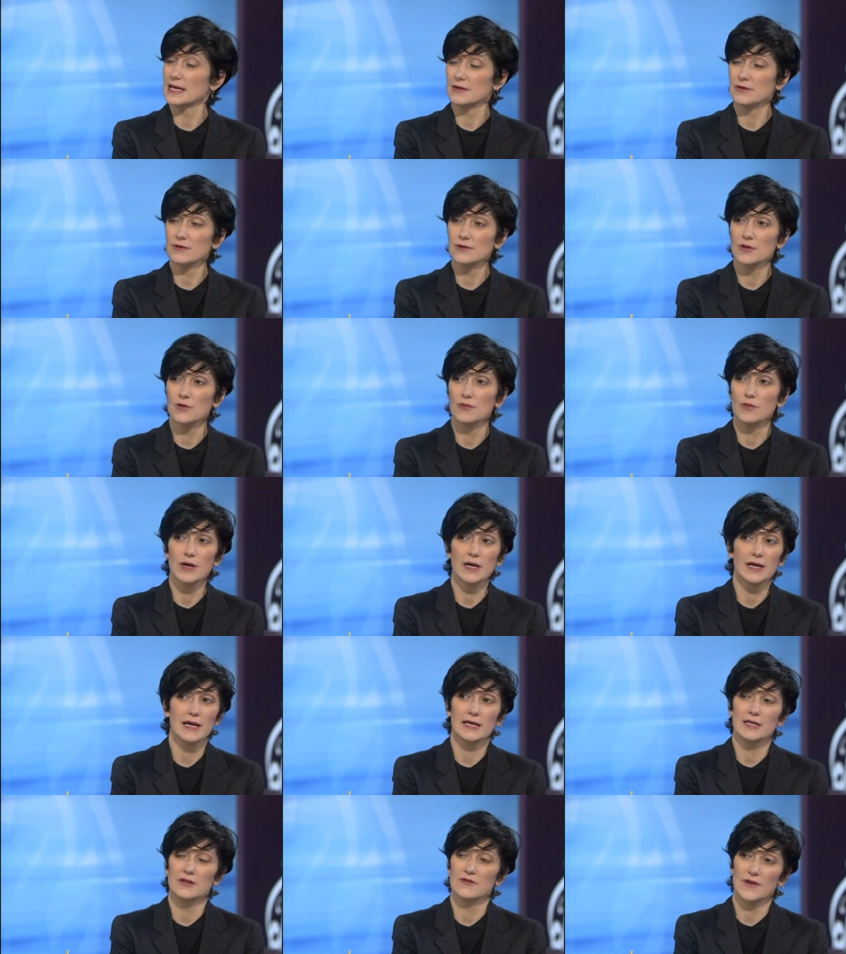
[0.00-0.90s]
I don't know
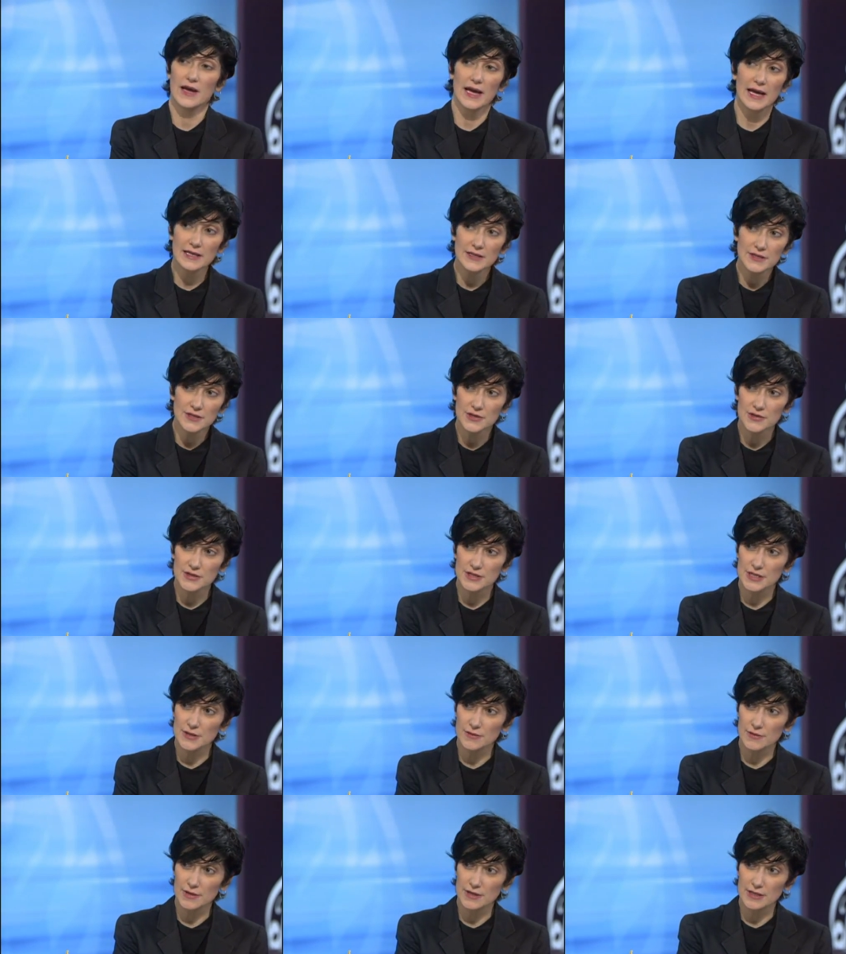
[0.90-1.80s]
what kind of answers
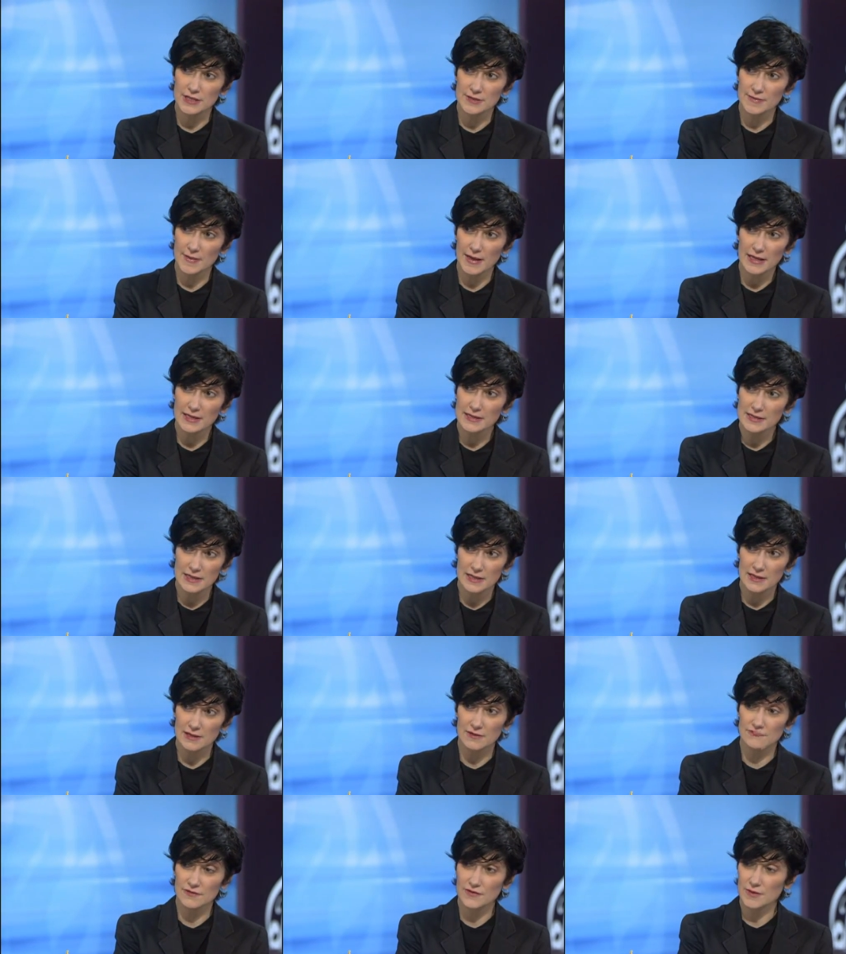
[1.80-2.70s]
they were
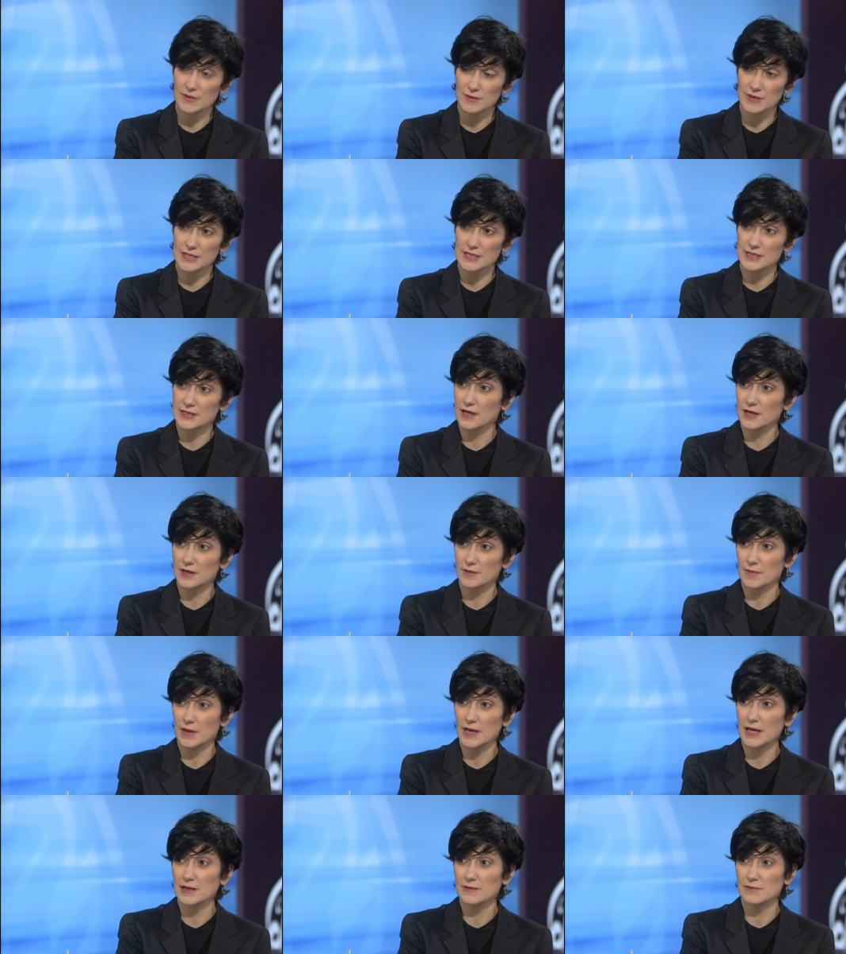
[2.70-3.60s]
expecting from these
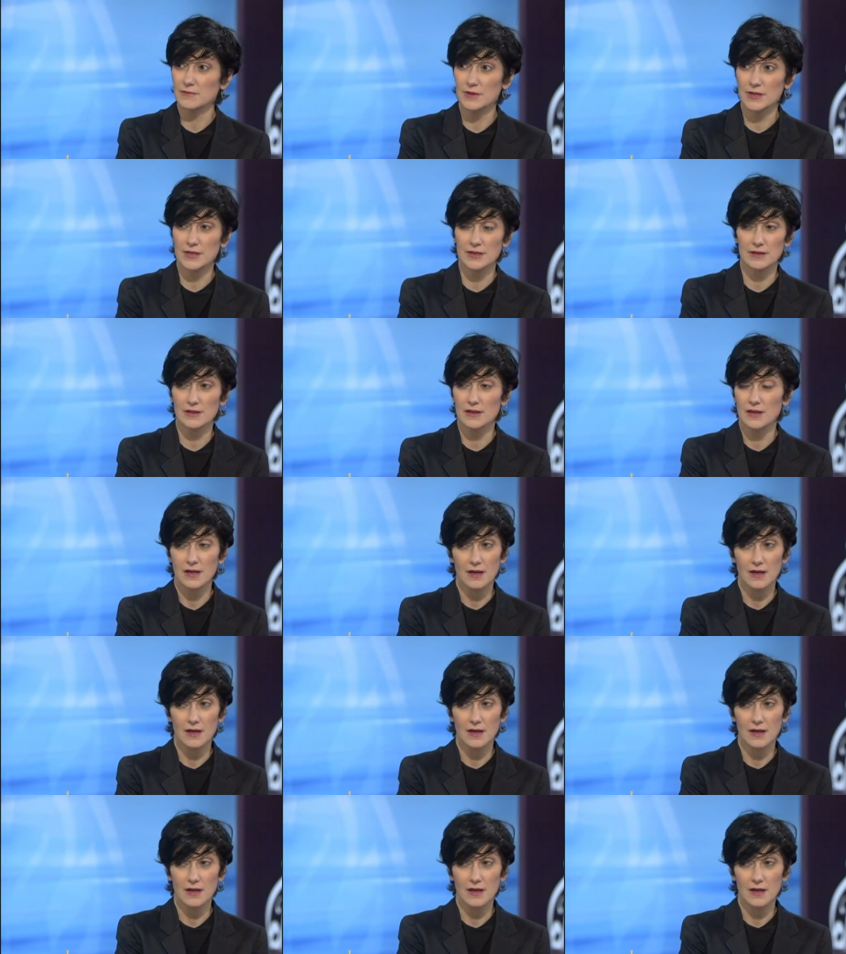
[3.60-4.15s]
young men, but